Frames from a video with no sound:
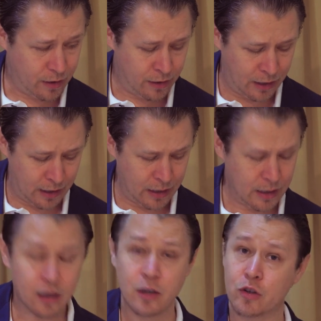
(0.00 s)
there
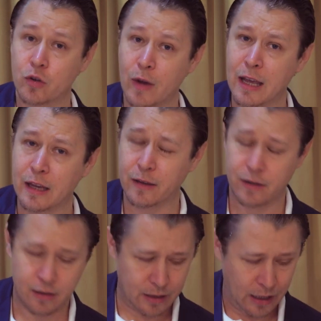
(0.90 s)
to A,
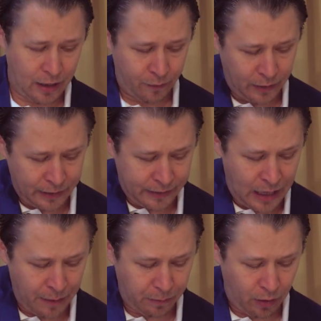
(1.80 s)
and I've got a
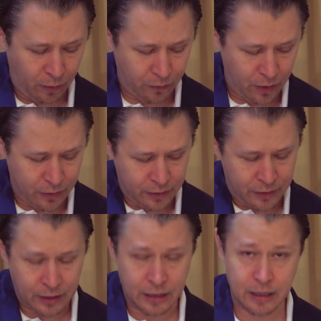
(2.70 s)
gap of
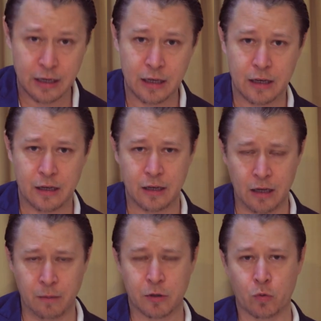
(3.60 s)
3
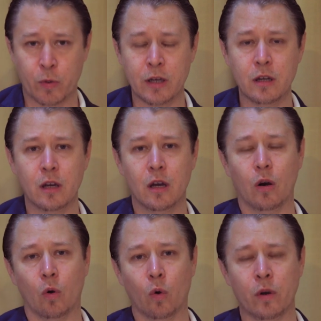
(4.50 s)
in between.
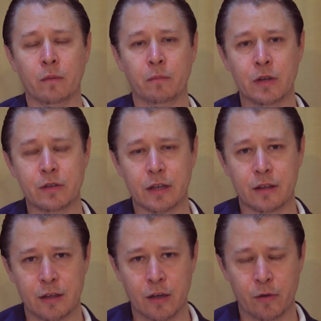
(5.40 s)
Or in music
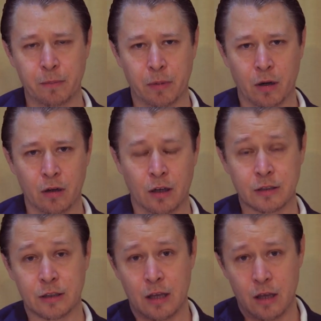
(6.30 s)
theory
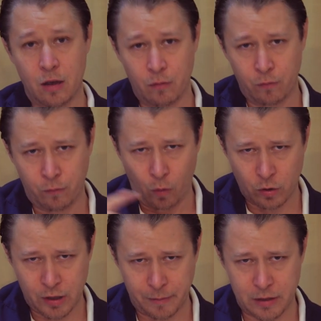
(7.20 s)
parlance, 4
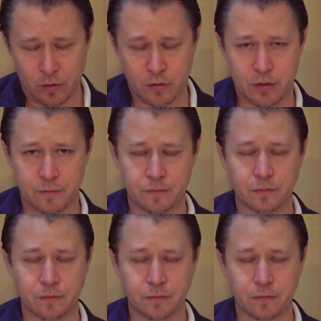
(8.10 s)
semitones.